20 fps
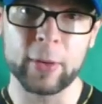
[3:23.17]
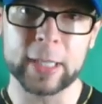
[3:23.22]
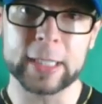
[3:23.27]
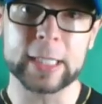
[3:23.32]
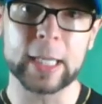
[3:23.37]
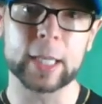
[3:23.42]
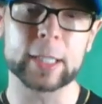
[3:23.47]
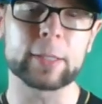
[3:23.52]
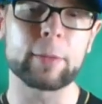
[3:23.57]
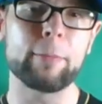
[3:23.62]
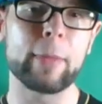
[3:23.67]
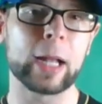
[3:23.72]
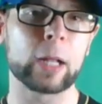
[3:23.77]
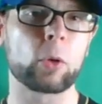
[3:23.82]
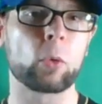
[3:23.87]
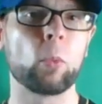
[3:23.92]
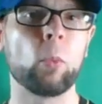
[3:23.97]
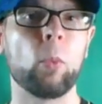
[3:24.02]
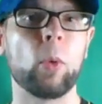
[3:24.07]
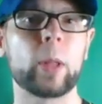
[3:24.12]
It doesn't
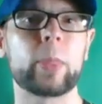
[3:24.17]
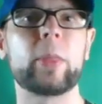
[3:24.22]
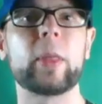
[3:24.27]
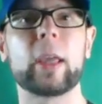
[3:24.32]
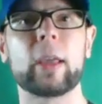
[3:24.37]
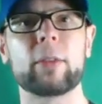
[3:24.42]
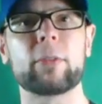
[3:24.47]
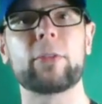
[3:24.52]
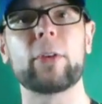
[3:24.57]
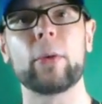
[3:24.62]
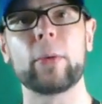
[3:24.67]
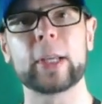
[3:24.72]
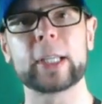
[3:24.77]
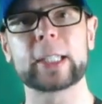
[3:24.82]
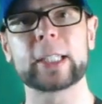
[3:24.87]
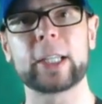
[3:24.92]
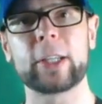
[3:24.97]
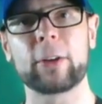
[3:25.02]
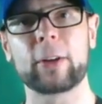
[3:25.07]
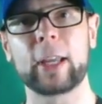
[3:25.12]
matter what the info
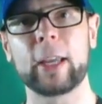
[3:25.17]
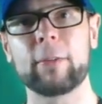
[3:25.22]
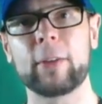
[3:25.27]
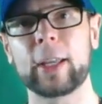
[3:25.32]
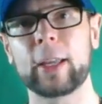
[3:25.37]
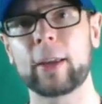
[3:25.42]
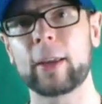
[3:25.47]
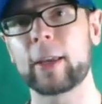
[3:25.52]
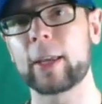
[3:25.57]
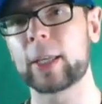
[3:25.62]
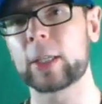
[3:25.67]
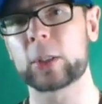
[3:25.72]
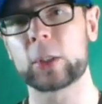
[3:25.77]
is that you're giving.